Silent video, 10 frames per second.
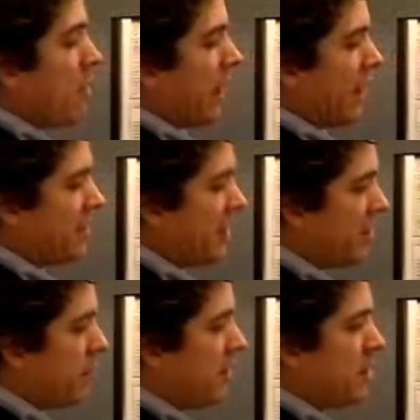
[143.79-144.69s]
We got
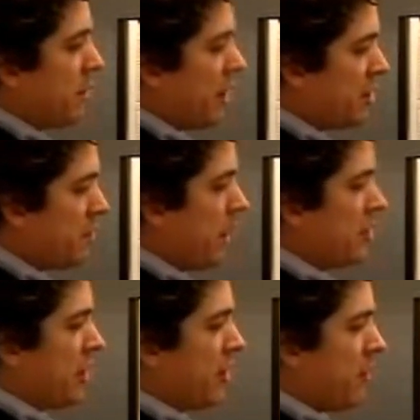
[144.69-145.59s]
sales budget, production
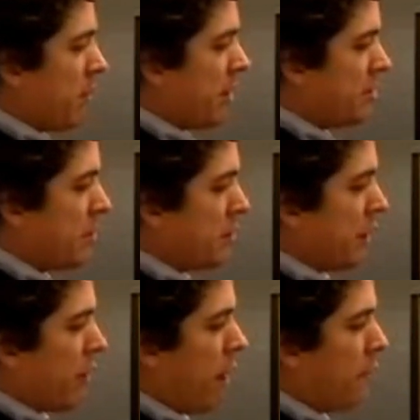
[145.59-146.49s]
budget. Under the production budget,
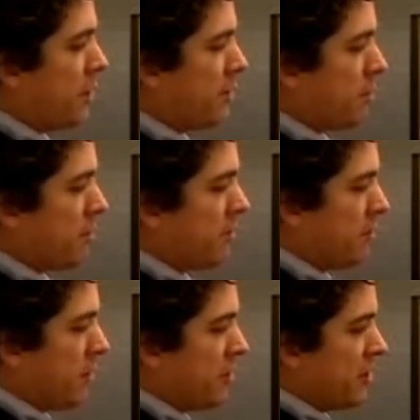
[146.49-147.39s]
we got raw materials
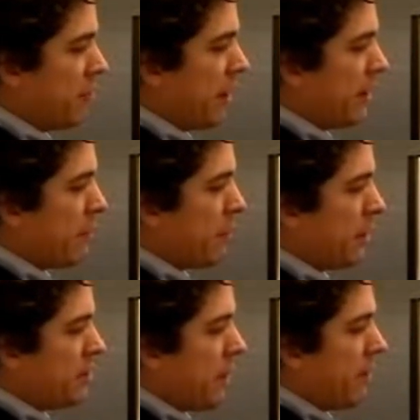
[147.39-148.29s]
purchase budget, direct labor
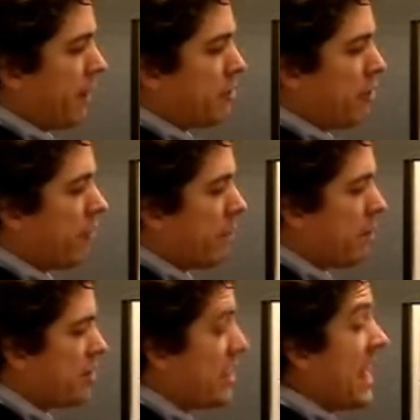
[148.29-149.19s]
budget, manufacturing overhead
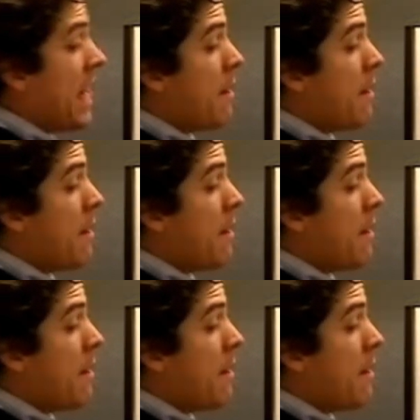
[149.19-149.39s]
budget.